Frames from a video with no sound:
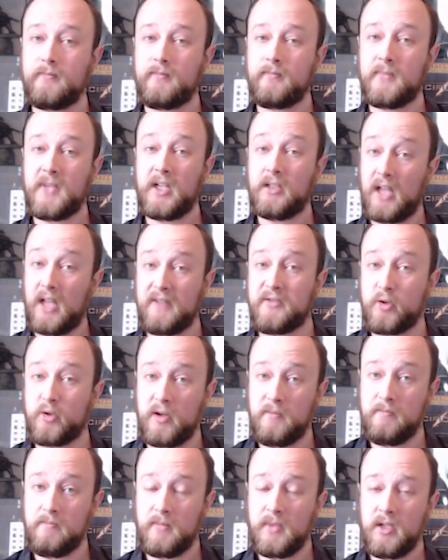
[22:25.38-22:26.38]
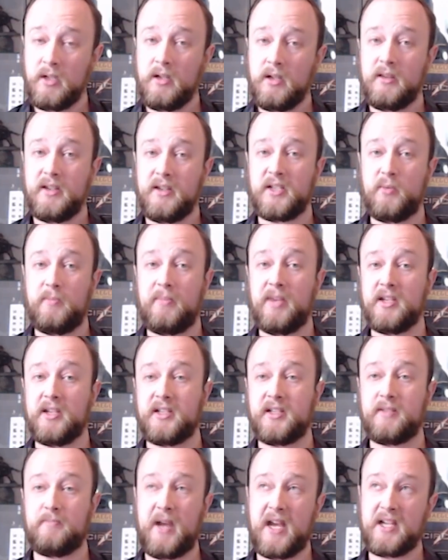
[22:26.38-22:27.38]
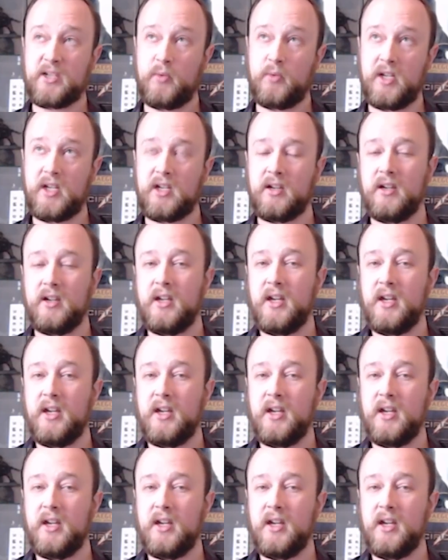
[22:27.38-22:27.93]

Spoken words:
live stream this past week.